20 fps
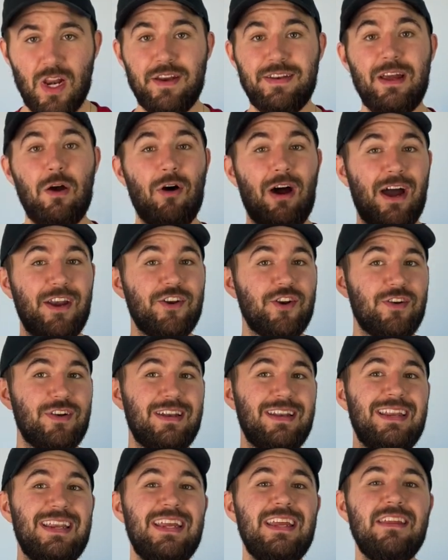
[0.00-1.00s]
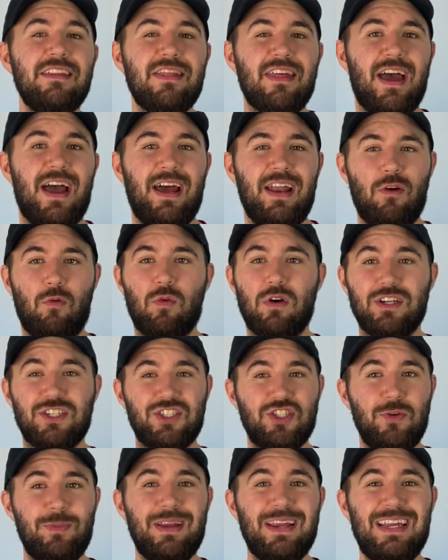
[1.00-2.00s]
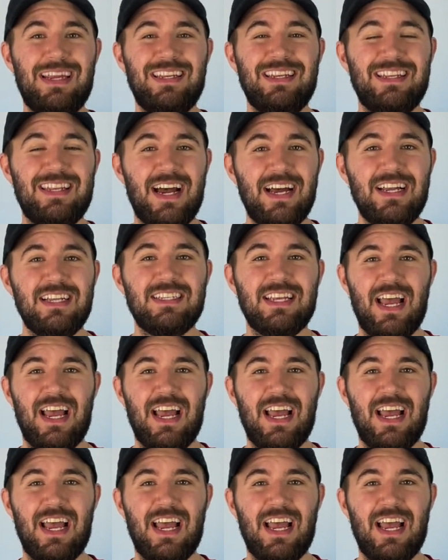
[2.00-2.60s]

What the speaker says: Now underneath that, we're assuming he does